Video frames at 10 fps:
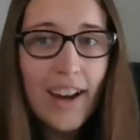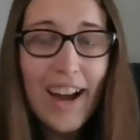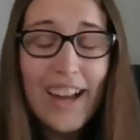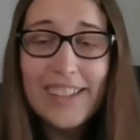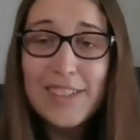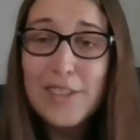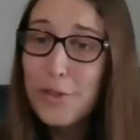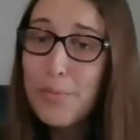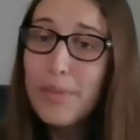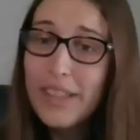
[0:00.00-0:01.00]
I
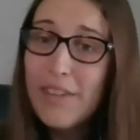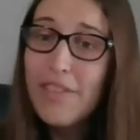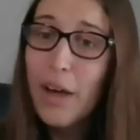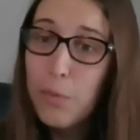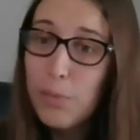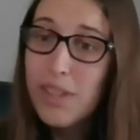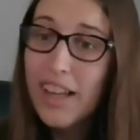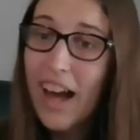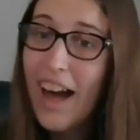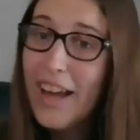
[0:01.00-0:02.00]
do believe that
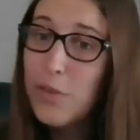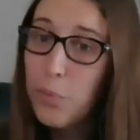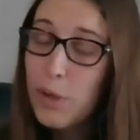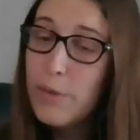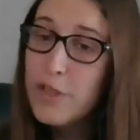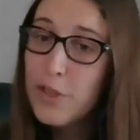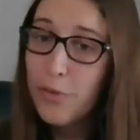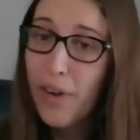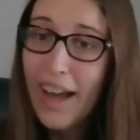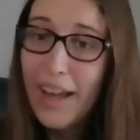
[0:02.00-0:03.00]
womankind would have
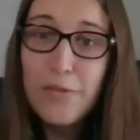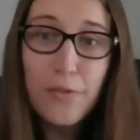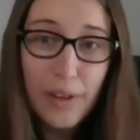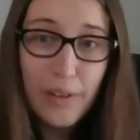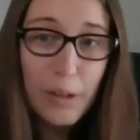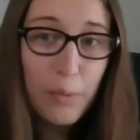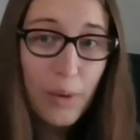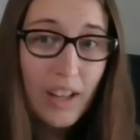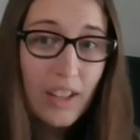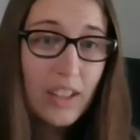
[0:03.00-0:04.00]
survived very
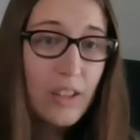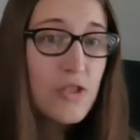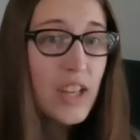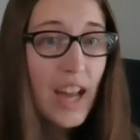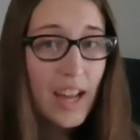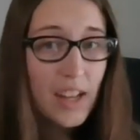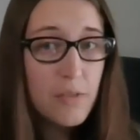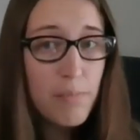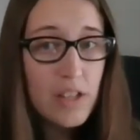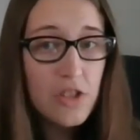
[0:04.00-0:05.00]
well if she
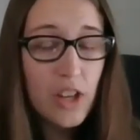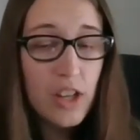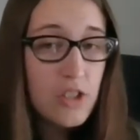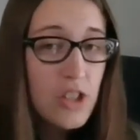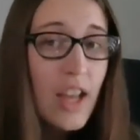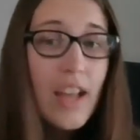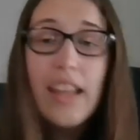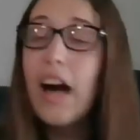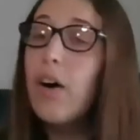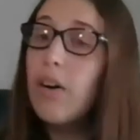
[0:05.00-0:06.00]
hadn't been a judge.
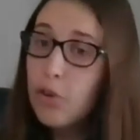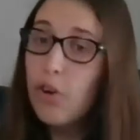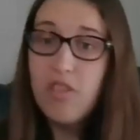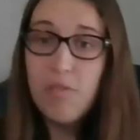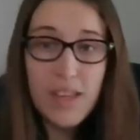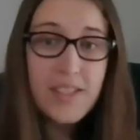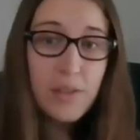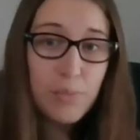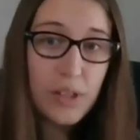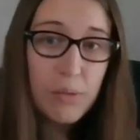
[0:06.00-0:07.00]
Now, of course, to be a
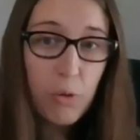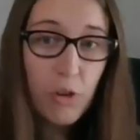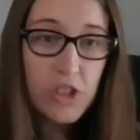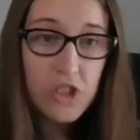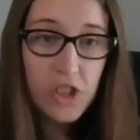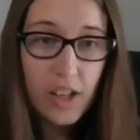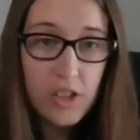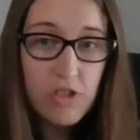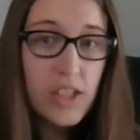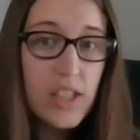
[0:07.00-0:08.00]
Supreme Court
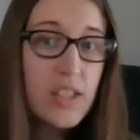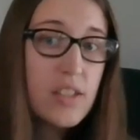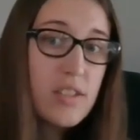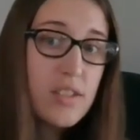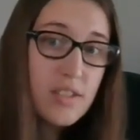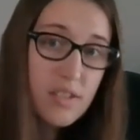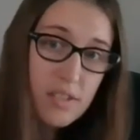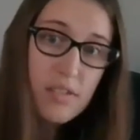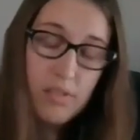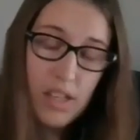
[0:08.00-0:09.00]
judge
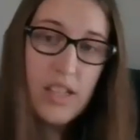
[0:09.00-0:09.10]
is